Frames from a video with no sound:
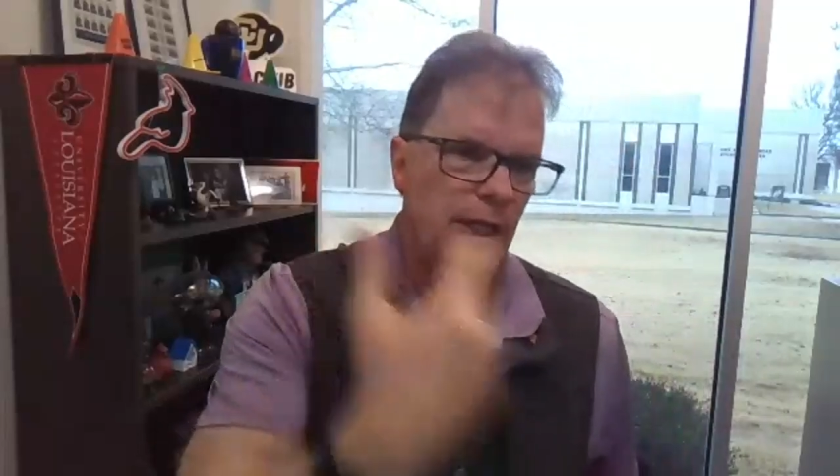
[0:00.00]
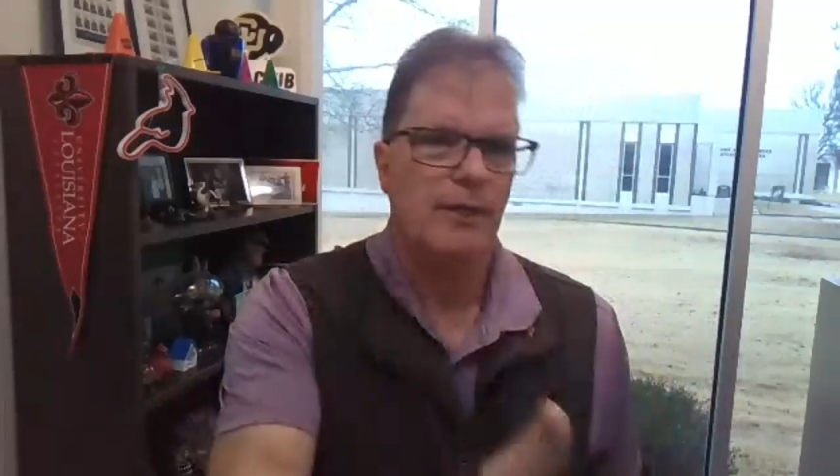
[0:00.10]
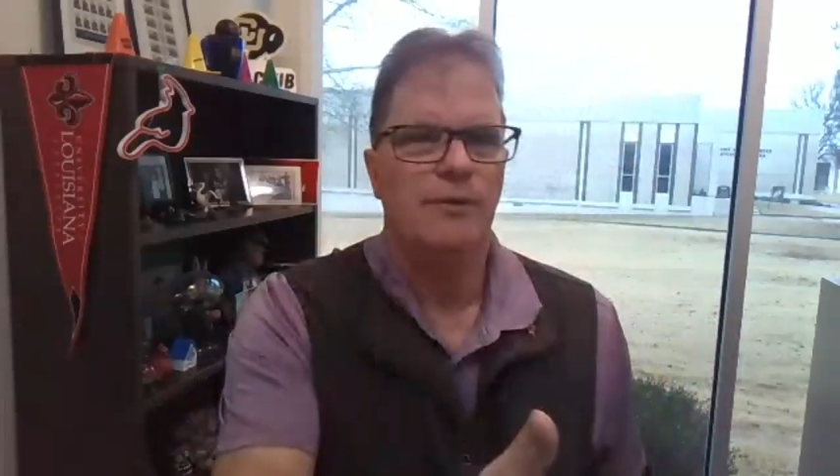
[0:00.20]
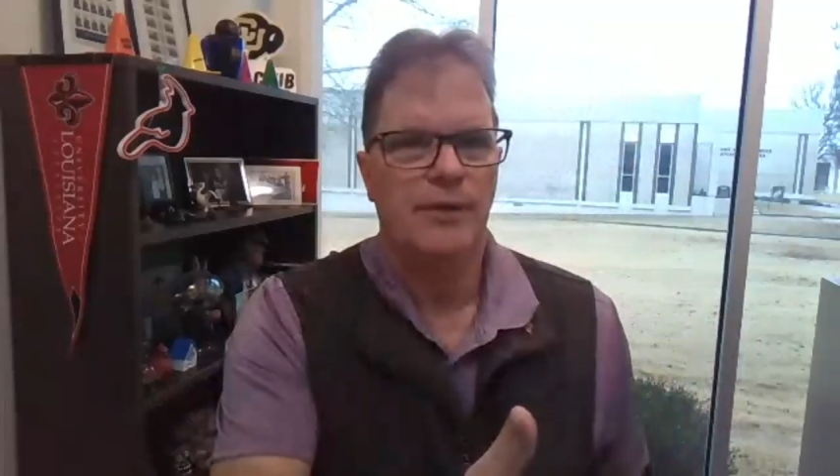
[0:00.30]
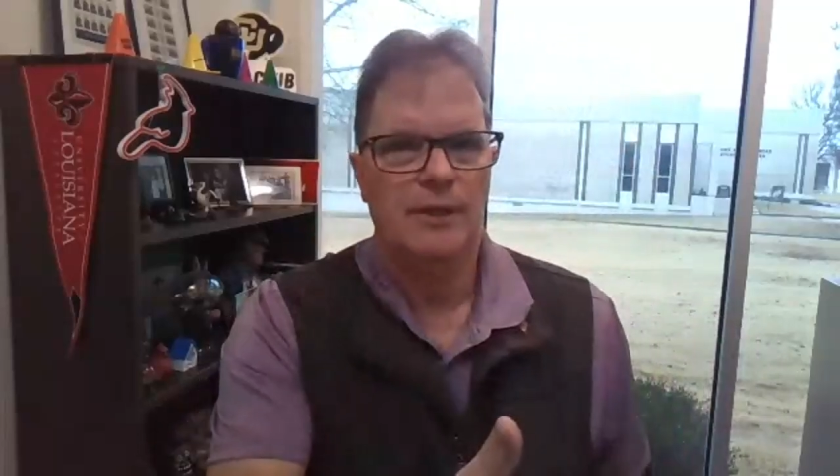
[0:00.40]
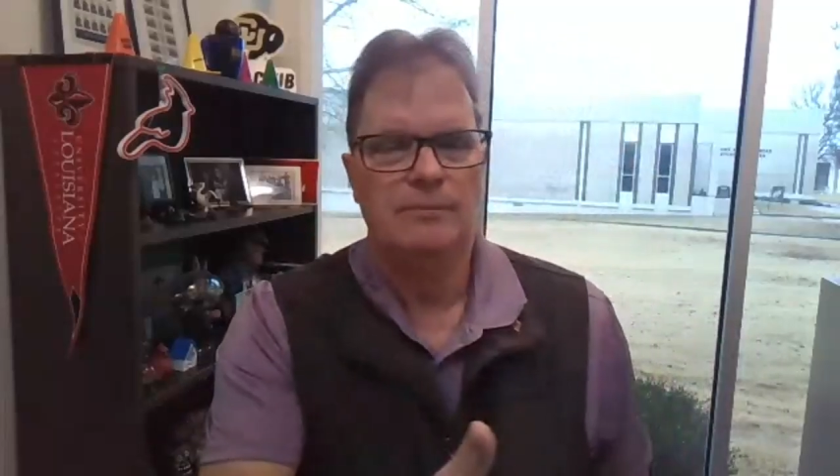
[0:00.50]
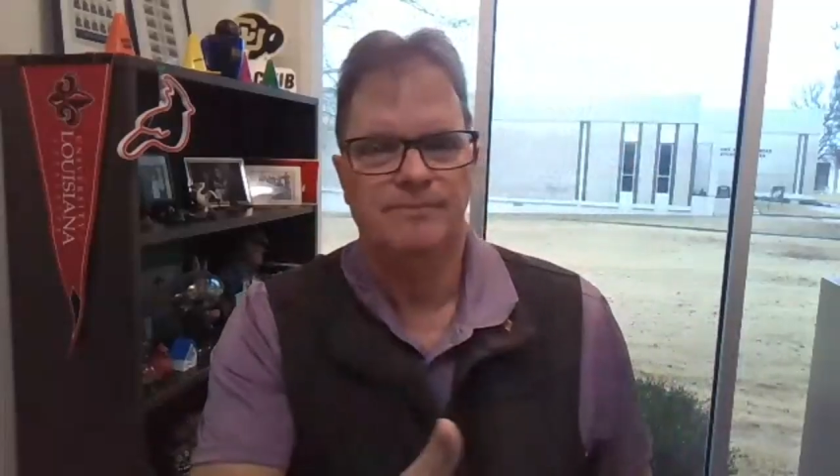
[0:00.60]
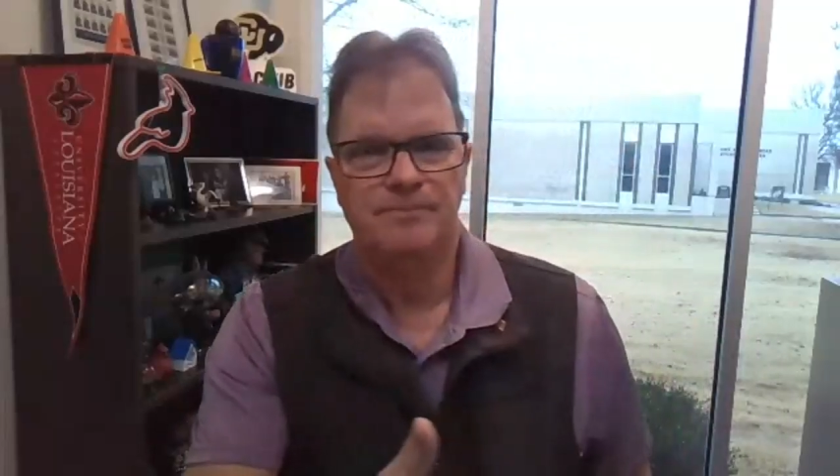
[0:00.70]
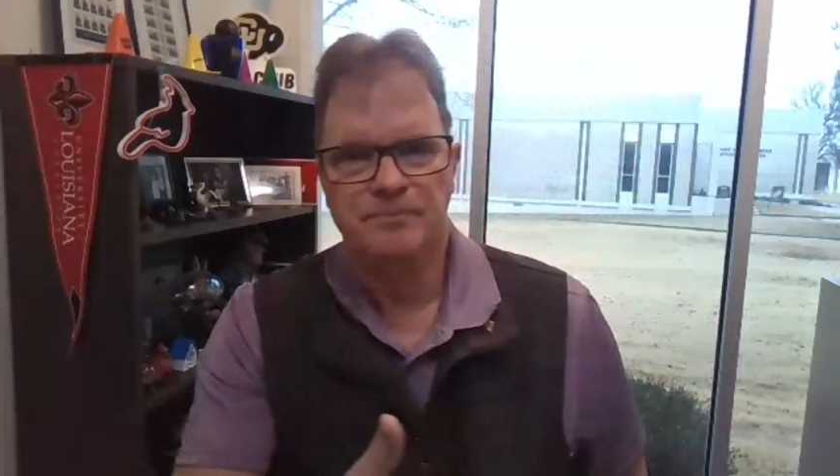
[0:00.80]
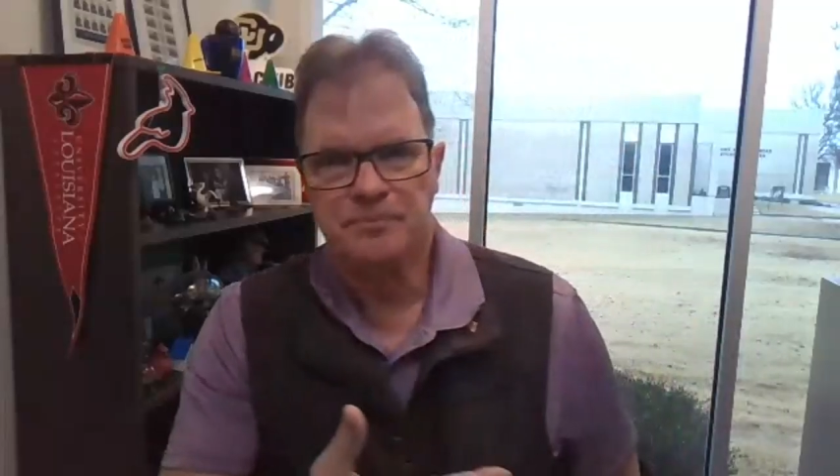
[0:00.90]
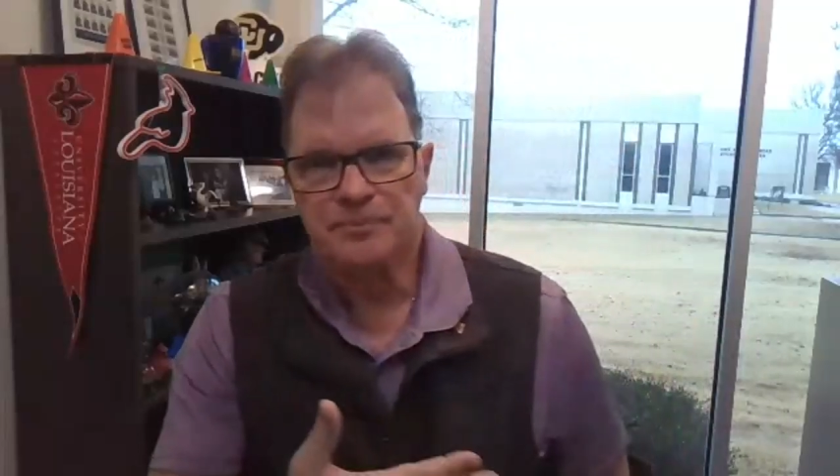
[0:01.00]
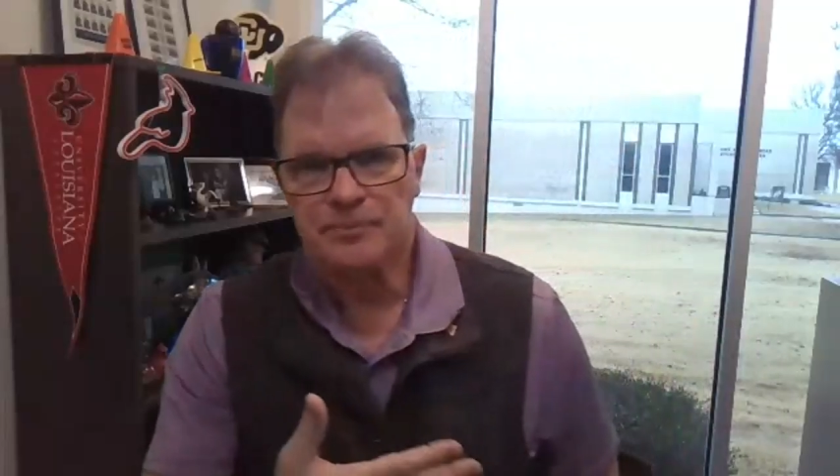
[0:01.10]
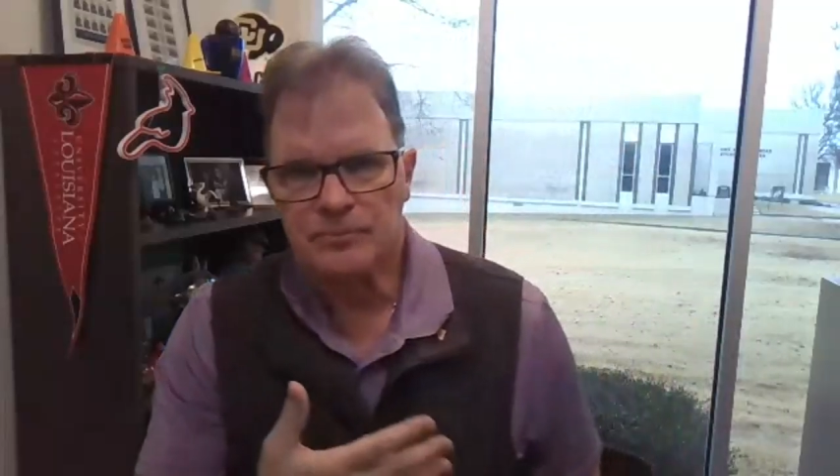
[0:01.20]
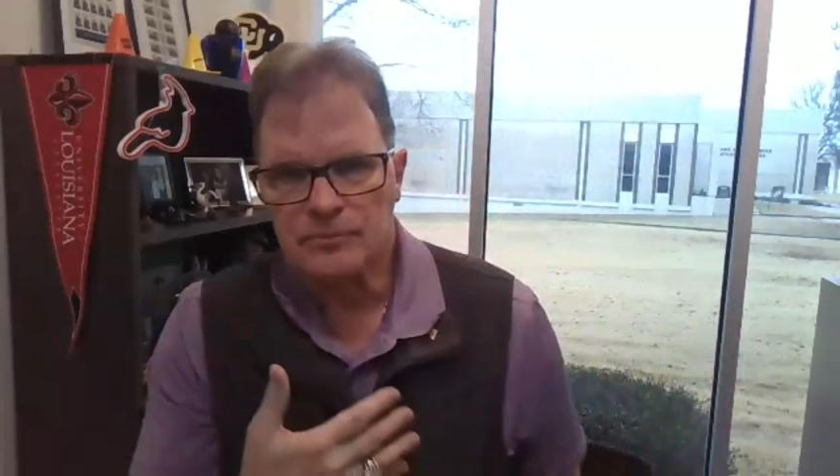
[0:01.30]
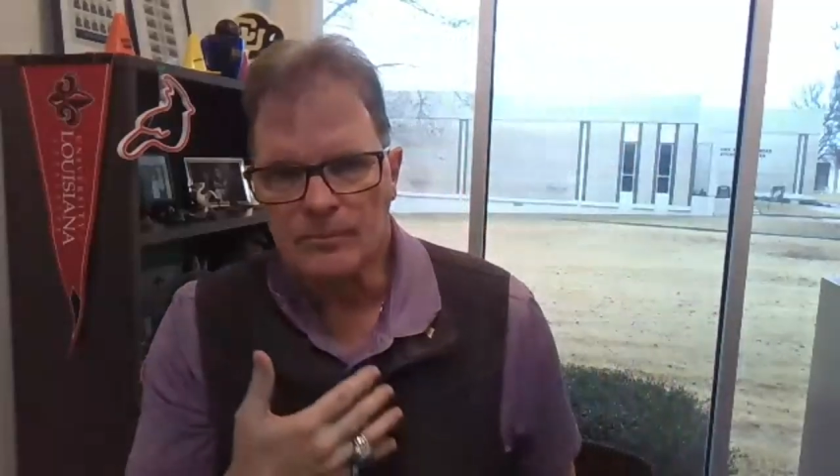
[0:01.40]
or you hear
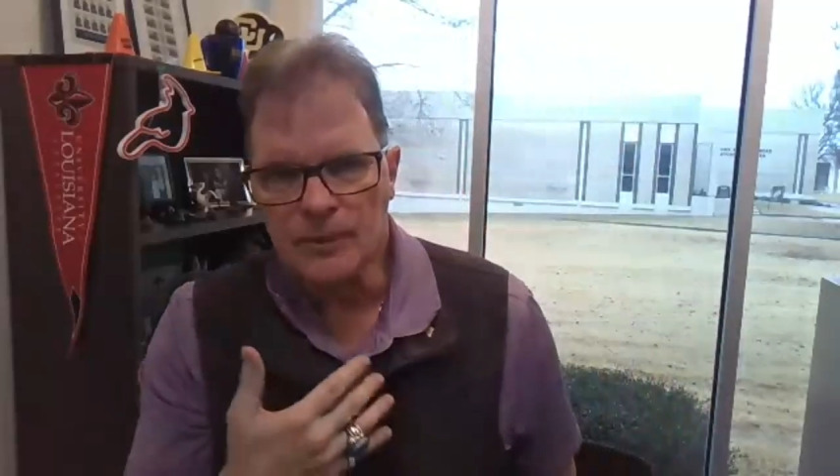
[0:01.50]
them